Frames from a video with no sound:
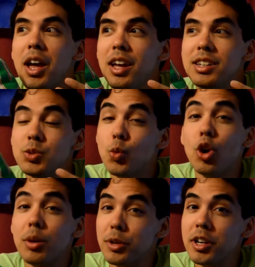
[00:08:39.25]
is
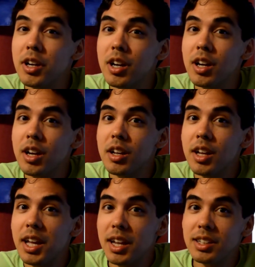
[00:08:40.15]
warmer,
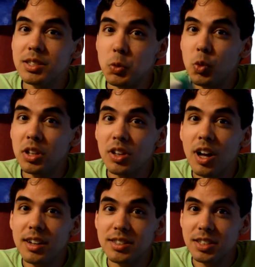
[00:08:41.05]
and at least 1
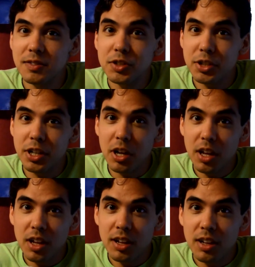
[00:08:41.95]
long sleeve shirt.
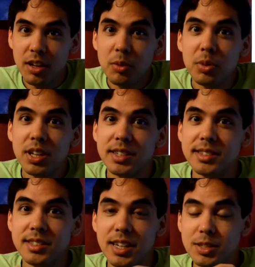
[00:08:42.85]

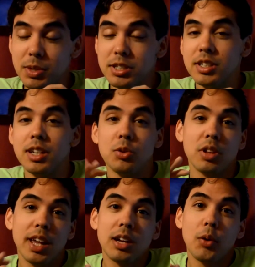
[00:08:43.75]
Because especially in
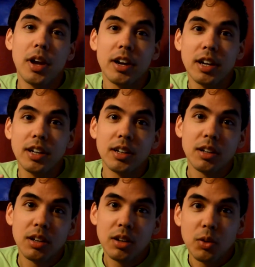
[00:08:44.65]
Orlando area,
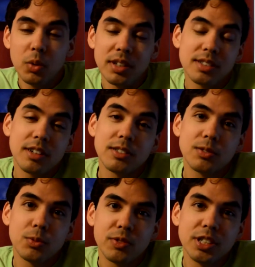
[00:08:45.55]
when it starts
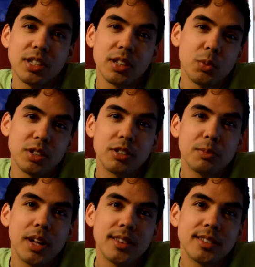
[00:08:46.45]
reaching the winter
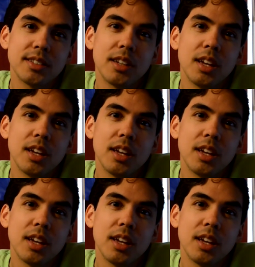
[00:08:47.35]
months,